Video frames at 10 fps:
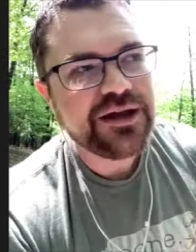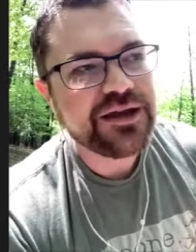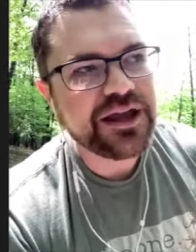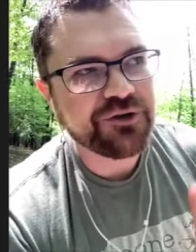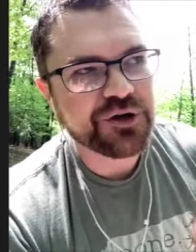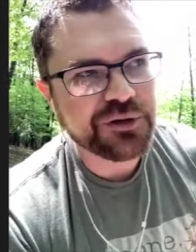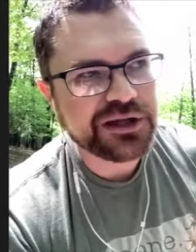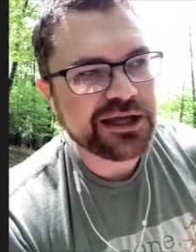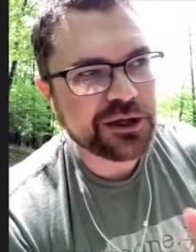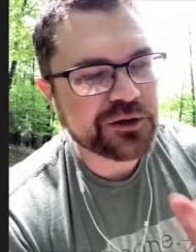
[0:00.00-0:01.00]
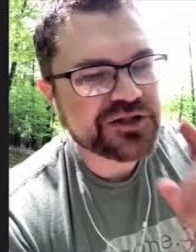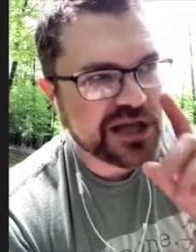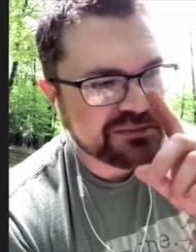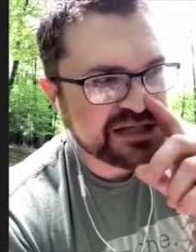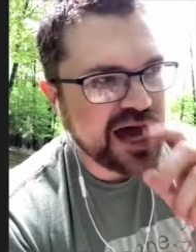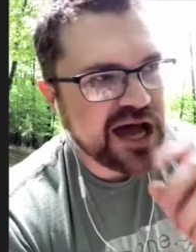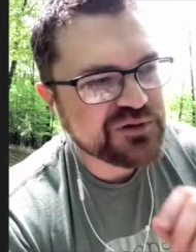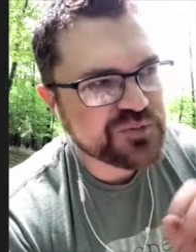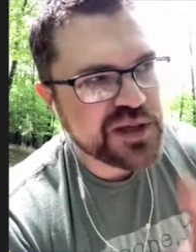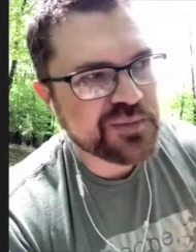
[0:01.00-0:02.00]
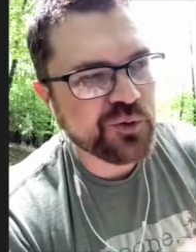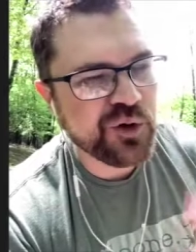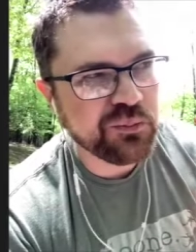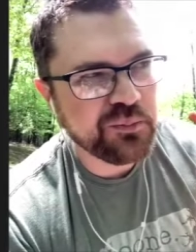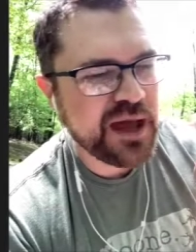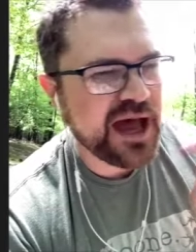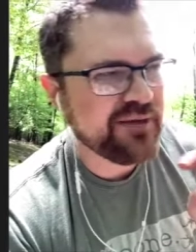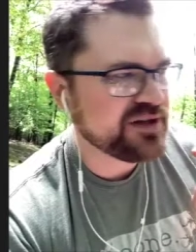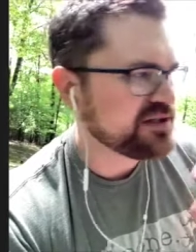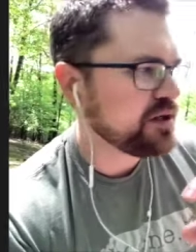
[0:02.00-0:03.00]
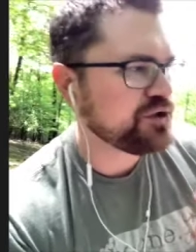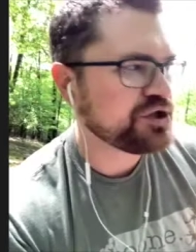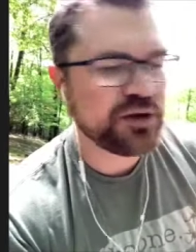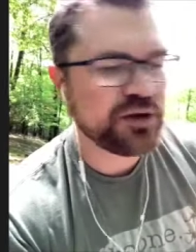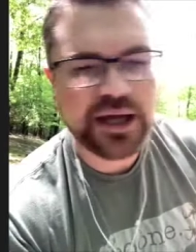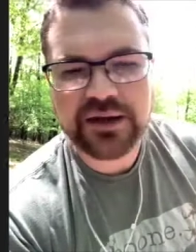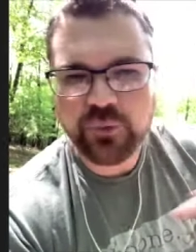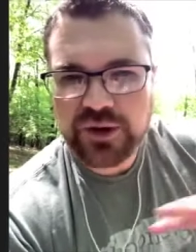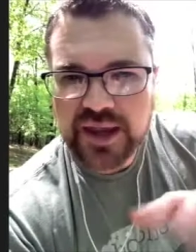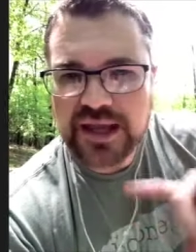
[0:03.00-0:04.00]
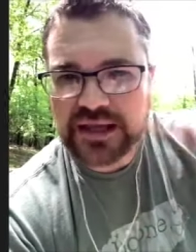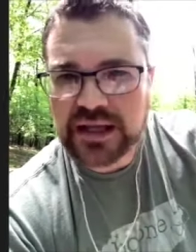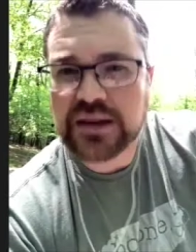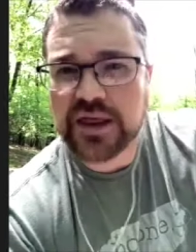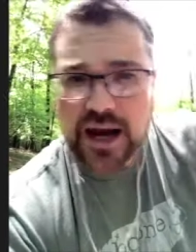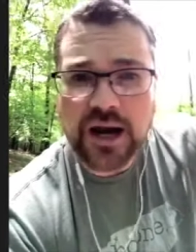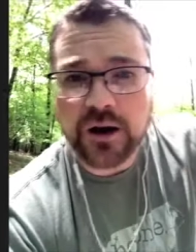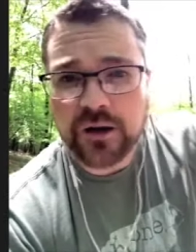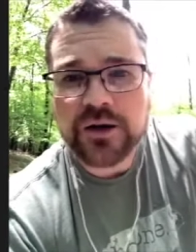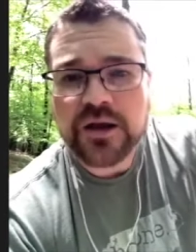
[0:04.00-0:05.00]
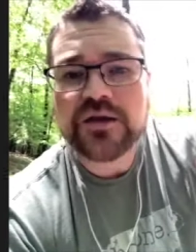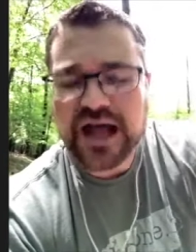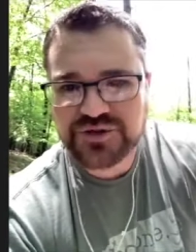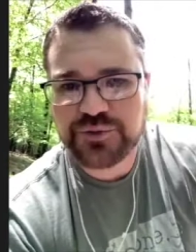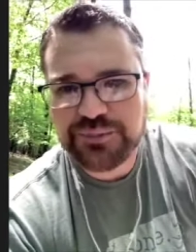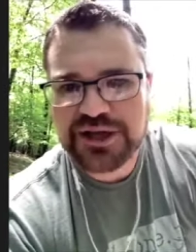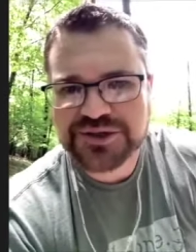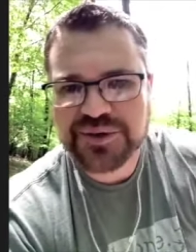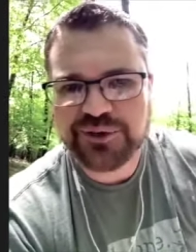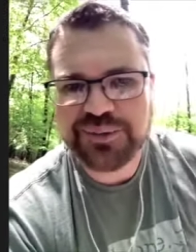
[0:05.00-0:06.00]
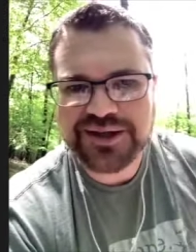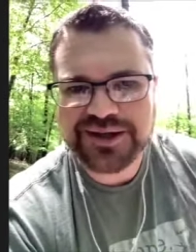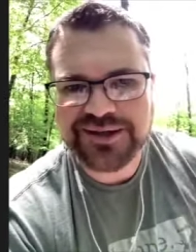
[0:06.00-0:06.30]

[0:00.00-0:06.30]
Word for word: If you're doing that here, sometimes people will have this notion that when they get there, that's when ministry will begin.